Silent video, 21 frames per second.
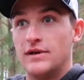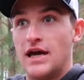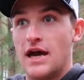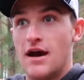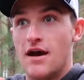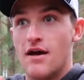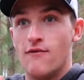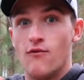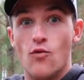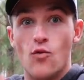we
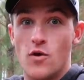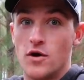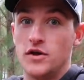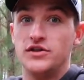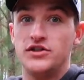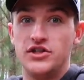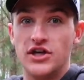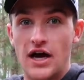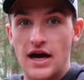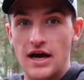have
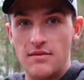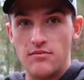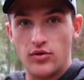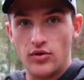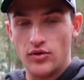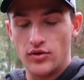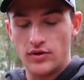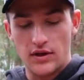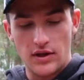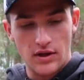one giant
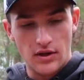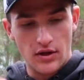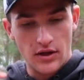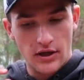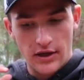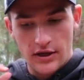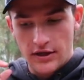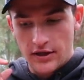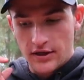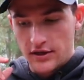bluegill,
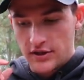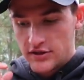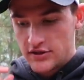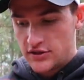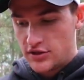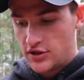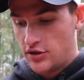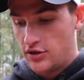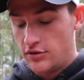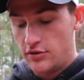
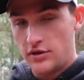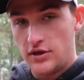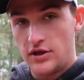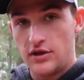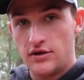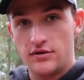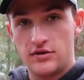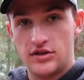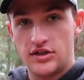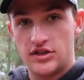two
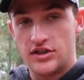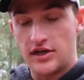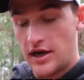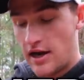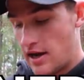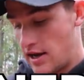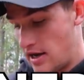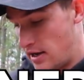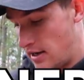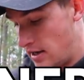huge
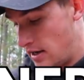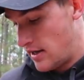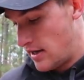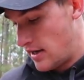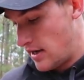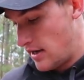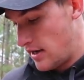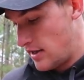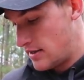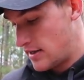shad,
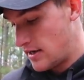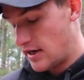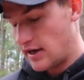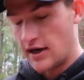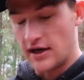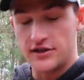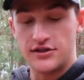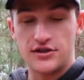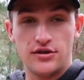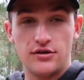and then I
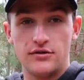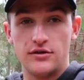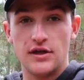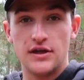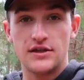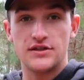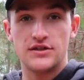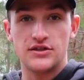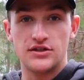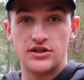got two
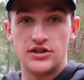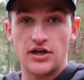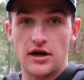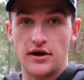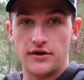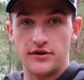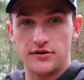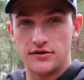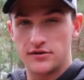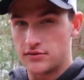dozen
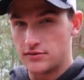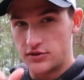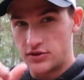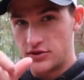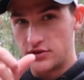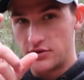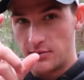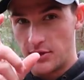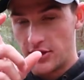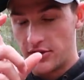shiners, which
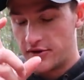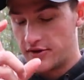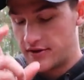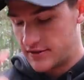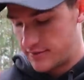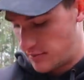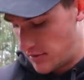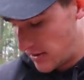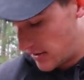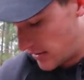are about
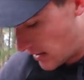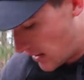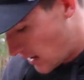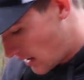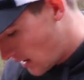this big.